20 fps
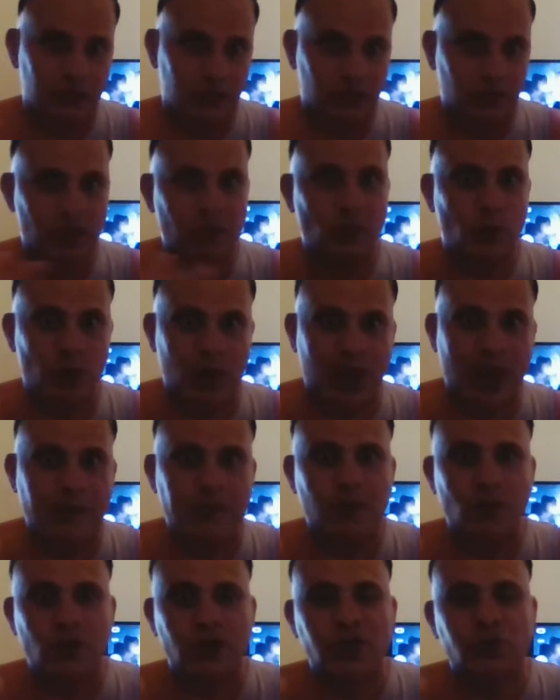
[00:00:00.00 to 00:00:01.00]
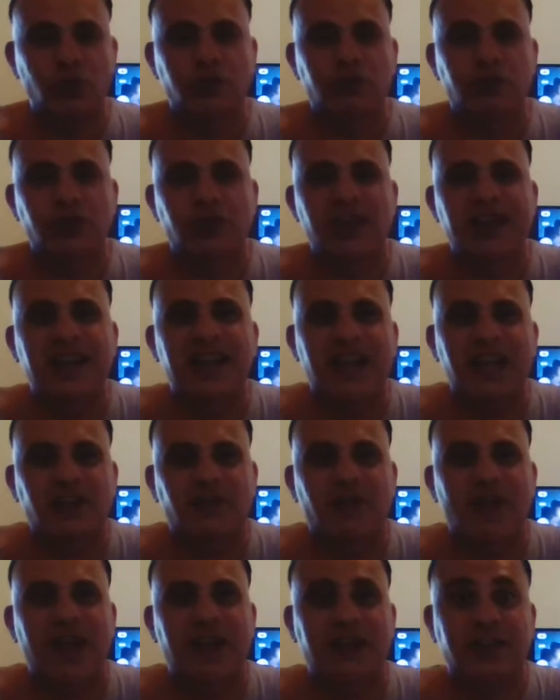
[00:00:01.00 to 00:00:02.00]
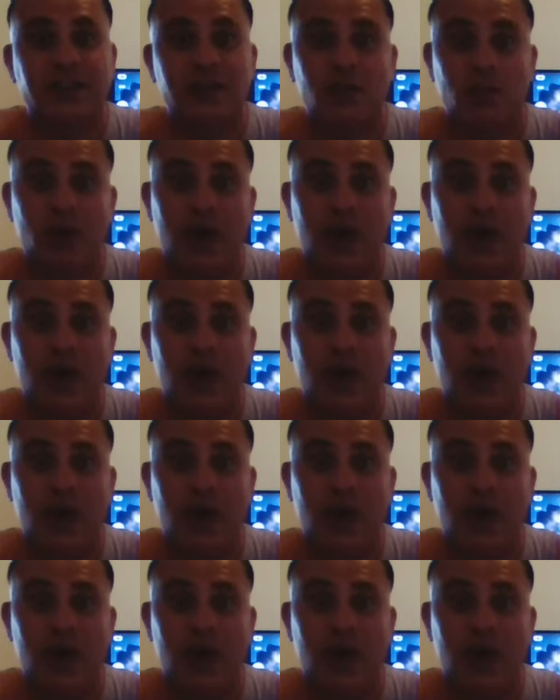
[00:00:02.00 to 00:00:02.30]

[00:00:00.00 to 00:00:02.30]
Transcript: Remember what happened when she was presenting X Factor and